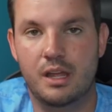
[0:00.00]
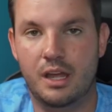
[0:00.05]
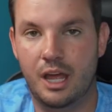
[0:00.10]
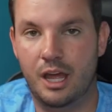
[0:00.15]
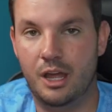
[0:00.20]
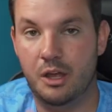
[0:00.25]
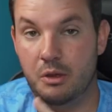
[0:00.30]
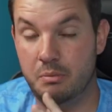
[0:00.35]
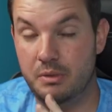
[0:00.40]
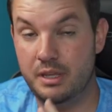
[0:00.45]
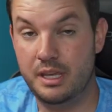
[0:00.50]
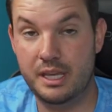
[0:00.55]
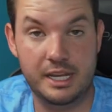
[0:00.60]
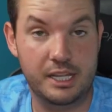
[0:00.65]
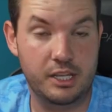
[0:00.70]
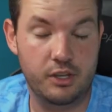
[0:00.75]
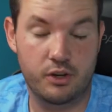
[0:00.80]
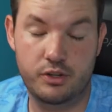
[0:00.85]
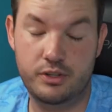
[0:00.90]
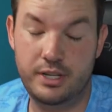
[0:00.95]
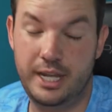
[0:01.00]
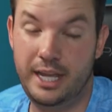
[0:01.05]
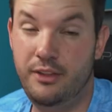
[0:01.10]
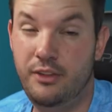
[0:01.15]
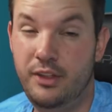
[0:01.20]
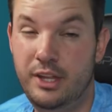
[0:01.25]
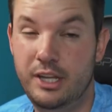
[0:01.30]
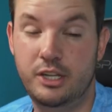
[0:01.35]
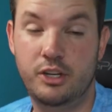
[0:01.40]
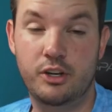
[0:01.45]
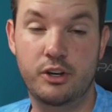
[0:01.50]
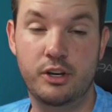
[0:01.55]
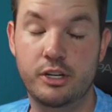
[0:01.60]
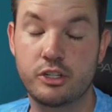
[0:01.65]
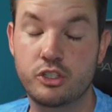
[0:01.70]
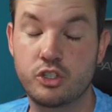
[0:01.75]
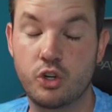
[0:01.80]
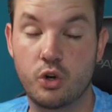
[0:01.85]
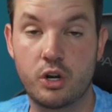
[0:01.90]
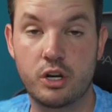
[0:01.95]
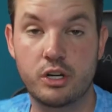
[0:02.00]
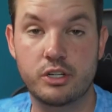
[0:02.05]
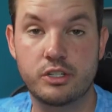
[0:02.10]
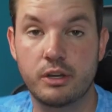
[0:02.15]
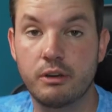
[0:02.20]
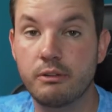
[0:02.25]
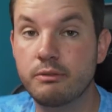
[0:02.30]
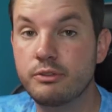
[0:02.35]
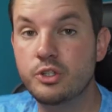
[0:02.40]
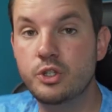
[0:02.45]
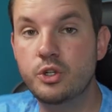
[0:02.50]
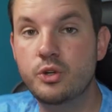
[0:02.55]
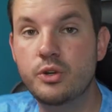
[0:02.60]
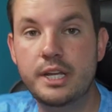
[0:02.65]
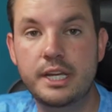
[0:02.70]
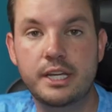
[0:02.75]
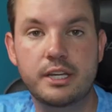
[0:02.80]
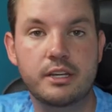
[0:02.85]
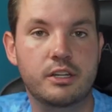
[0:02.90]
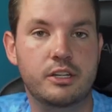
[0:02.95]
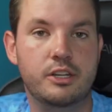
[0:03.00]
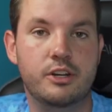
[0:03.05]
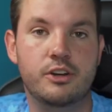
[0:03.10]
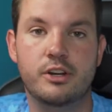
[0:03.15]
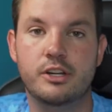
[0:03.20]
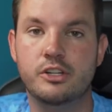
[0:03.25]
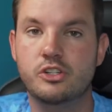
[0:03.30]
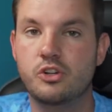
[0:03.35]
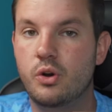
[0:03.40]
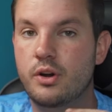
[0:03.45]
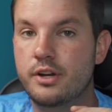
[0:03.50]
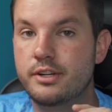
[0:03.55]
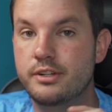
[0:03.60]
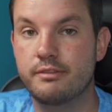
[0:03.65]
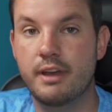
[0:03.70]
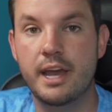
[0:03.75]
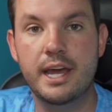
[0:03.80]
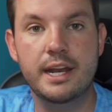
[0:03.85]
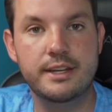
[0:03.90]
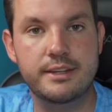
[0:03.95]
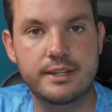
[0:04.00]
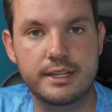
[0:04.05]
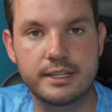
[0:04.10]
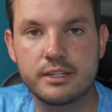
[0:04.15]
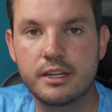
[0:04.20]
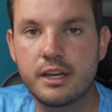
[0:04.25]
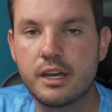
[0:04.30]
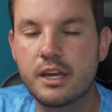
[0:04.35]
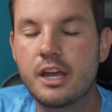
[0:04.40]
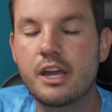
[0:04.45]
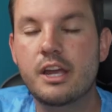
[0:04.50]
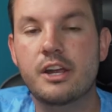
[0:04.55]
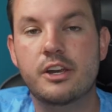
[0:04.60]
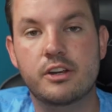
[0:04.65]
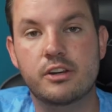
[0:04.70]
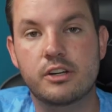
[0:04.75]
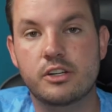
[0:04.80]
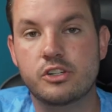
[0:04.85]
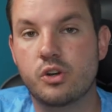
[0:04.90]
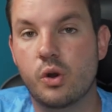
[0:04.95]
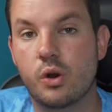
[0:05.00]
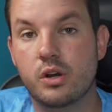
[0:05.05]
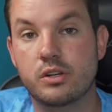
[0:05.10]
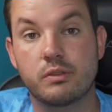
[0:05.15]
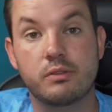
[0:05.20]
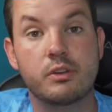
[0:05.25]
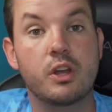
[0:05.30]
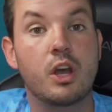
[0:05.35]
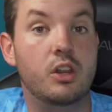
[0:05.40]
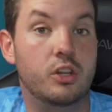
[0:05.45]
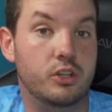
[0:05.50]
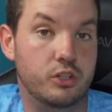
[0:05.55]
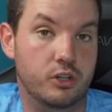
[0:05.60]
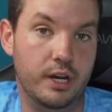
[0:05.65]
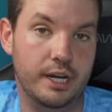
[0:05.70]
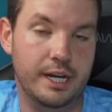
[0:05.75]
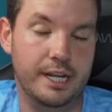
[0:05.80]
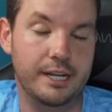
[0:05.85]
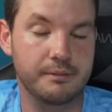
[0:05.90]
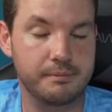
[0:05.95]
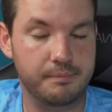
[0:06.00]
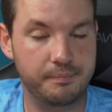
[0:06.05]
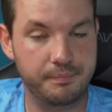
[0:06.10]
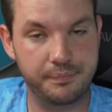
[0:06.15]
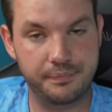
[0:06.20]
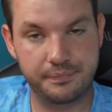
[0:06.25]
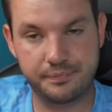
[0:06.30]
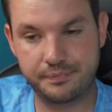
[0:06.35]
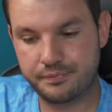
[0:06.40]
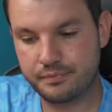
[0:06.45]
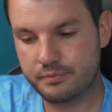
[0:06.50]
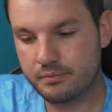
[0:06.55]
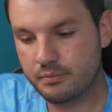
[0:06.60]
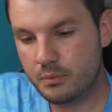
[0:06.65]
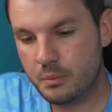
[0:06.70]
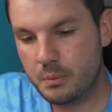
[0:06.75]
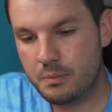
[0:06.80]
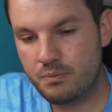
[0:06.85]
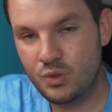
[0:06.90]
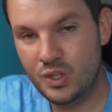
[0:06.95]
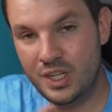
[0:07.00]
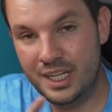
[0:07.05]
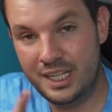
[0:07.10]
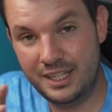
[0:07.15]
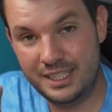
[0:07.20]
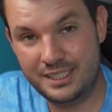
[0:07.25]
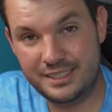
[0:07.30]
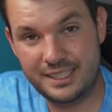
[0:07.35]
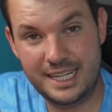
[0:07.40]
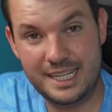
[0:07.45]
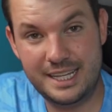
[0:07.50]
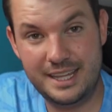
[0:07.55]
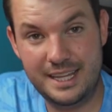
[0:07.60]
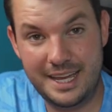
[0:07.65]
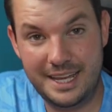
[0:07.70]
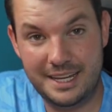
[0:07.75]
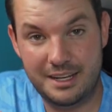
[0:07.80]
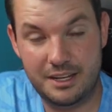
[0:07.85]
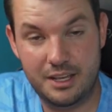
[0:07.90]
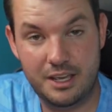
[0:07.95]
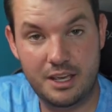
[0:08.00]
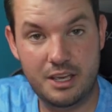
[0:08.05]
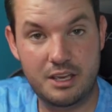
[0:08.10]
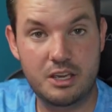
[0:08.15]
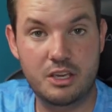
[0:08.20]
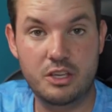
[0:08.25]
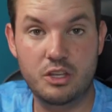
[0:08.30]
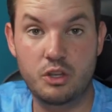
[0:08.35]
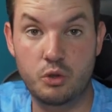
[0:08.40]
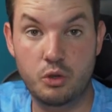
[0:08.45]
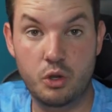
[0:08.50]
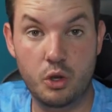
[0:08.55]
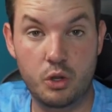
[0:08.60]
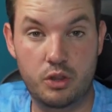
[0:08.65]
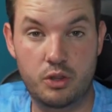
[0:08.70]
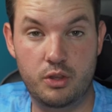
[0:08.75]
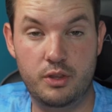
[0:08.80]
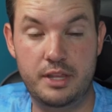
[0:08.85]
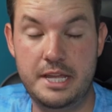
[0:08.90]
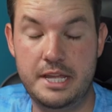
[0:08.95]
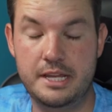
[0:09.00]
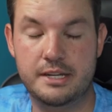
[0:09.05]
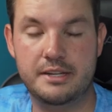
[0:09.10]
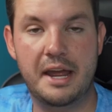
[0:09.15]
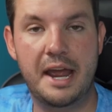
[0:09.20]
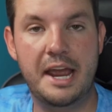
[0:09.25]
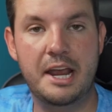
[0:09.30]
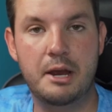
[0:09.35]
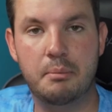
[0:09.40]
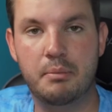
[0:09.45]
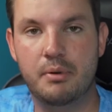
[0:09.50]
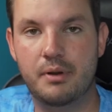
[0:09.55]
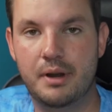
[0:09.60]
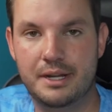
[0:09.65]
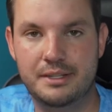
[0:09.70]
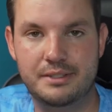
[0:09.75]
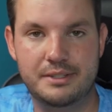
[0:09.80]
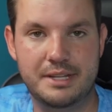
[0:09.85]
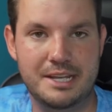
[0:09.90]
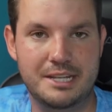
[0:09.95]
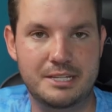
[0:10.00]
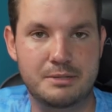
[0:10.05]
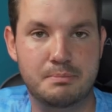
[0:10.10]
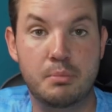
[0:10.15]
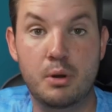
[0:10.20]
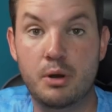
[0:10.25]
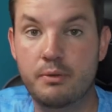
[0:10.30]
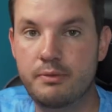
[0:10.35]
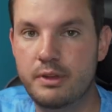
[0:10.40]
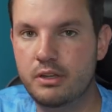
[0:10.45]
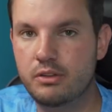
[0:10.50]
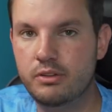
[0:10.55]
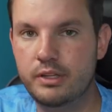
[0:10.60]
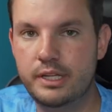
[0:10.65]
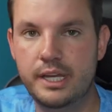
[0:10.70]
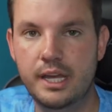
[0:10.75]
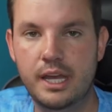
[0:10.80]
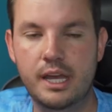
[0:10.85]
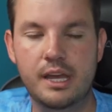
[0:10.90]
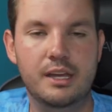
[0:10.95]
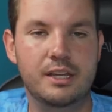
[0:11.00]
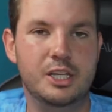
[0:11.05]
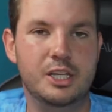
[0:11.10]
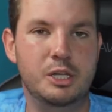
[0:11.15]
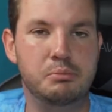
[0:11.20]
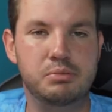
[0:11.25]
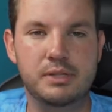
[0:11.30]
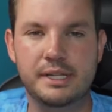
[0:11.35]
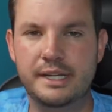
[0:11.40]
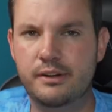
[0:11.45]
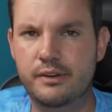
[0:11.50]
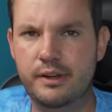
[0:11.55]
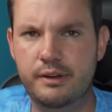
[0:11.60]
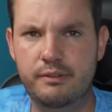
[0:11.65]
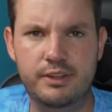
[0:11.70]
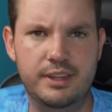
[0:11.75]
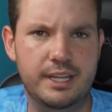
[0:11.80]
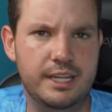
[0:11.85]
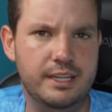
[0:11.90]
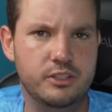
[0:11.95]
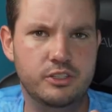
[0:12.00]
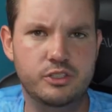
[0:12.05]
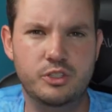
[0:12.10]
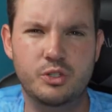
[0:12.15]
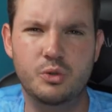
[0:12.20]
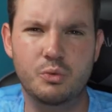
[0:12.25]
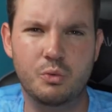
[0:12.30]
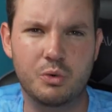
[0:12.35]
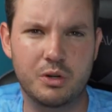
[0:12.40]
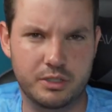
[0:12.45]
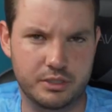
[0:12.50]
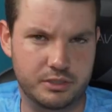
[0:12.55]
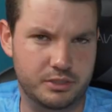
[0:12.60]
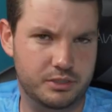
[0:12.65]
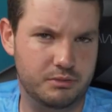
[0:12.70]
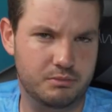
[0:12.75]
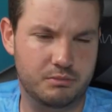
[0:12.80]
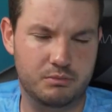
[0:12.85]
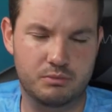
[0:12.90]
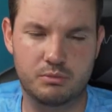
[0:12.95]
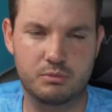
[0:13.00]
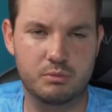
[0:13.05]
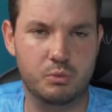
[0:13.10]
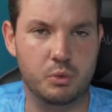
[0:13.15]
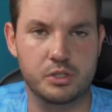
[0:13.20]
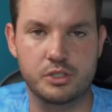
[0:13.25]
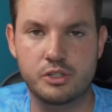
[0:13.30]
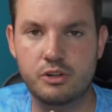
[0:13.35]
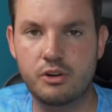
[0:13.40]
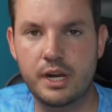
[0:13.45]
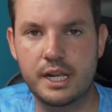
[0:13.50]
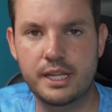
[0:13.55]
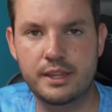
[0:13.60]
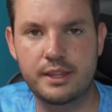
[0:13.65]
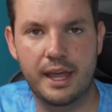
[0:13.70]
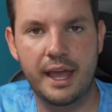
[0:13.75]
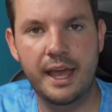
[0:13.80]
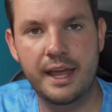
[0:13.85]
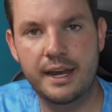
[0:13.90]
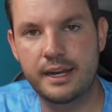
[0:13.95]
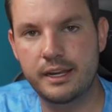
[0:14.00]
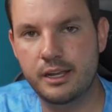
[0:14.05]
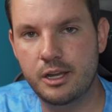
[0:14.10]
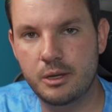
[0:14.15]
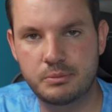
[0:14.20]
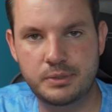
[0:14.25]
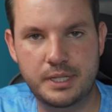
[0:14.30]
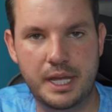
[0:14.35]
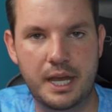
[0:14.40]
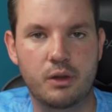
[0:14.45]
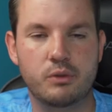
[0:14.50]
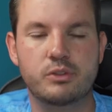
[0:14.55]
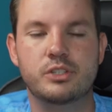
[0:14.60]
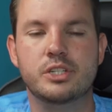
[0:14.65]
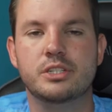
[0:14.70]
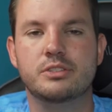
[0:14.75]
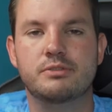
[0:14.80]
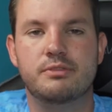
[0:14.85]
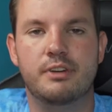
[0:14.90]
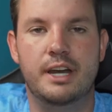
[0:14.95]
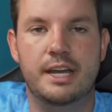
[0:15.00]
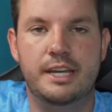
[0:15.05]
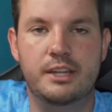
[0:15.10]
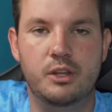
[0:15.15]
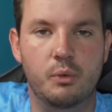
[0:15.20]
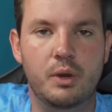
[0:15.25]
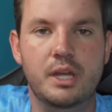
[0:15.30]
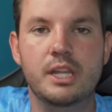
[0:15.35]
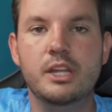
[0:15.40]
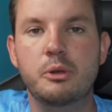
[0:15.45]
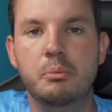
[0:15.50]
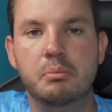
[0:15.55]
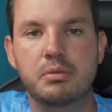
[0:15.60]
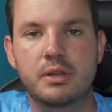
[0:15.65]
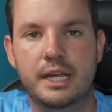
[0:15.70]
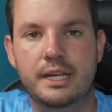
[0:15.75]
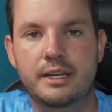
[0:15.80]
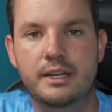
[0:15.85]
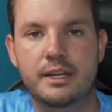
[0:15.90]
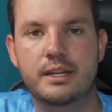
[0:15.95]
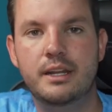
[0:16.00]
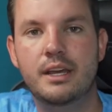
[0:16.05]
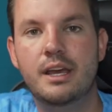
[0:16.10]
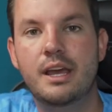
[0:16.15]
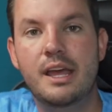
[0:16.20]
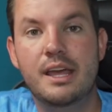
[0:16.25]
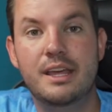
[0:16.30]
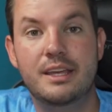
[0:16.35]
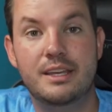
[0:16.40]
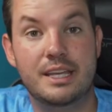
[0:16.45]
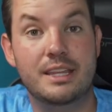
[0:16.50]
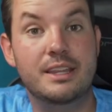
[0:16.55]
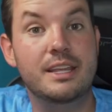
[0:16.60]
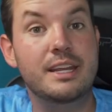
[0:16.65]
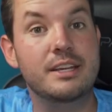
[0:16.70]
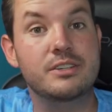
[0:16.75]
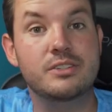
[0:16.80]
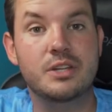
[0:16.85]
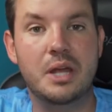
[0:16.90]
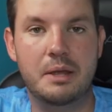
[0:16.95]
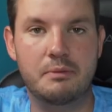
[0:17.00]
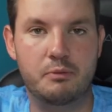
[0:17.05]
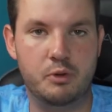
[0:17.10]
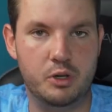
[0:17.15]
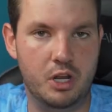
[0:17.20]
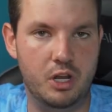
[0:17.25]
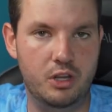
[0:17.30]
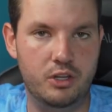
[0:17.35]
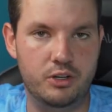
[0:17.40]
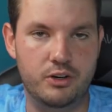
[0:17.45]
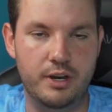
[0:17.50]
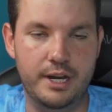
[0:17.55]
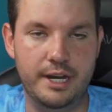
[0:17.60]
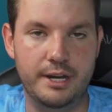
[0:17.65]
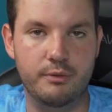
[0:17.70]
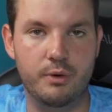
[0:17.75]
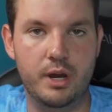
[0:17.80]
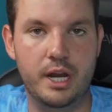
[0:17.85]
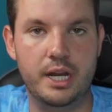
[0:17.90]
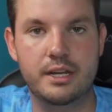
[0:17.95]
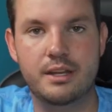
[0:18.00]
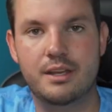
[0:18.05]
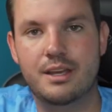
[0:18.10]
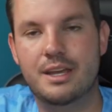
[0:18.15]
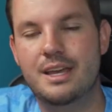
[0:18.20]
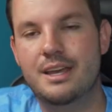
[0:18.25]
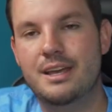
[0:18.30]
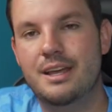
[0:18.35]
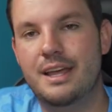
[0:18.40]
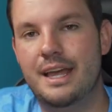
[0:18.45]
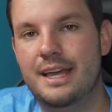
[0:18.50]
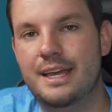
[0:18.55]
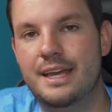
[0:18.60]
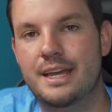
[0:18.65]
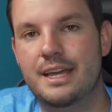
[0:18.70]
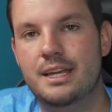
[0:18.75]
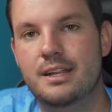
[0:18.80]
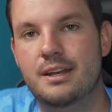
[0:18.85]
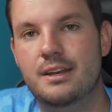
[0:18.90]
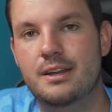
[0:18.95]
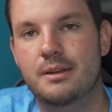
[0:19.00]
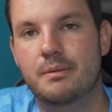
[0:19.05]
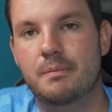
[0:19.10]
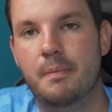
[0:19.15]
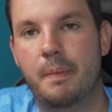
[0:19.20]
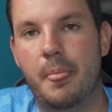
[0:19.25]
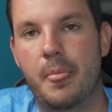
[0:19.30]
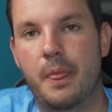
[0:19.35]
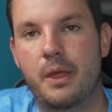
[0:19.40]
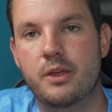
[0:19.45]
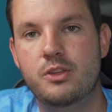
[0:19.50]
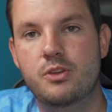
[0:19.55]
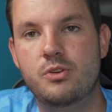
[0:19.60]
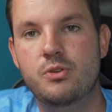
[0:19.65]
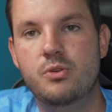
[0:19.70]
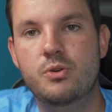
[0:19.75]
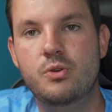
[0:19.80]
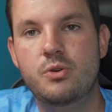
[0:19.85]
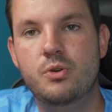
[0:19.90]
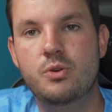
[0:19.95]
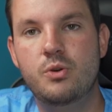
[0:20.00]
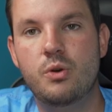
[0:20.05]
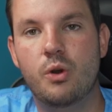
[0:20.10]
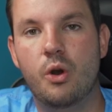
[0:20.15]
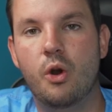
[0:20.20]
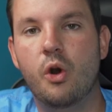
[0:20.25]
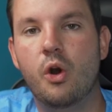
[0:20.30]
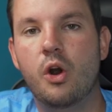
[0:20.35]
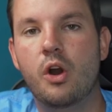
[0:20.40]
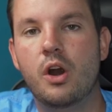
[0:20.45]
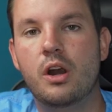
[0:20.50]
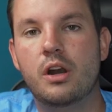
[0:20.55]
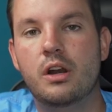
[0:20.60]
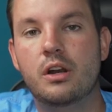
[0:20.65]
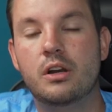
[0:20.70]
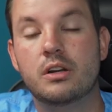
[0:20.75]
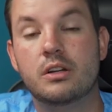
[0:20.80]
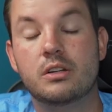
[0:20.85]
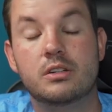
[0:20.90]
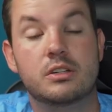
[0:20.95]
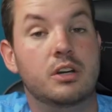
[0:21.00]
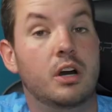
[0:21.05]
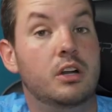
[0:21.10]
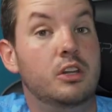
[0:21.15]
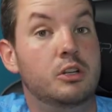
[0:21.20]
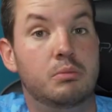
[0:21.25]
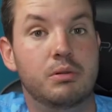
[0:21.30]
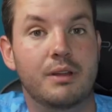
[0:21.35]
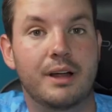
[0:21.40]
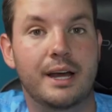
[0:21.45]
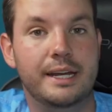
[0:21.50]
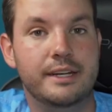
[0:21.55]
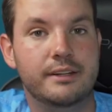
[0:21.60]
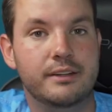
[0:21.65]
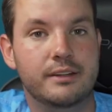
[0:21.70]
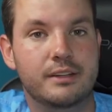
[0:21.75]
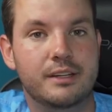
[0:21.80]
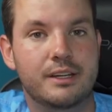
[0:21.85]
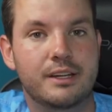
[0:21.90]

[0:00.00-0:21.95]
um, getting your talent, you're in charge of shooting, you're in charge of editing, you're in charge of color grading. And let's say that you go through the entire process perfectly you plan on everything, the shoot works works great, the edit comes out just fine the way that you planned it, and then it's time for color grading, right? And you are colorblind.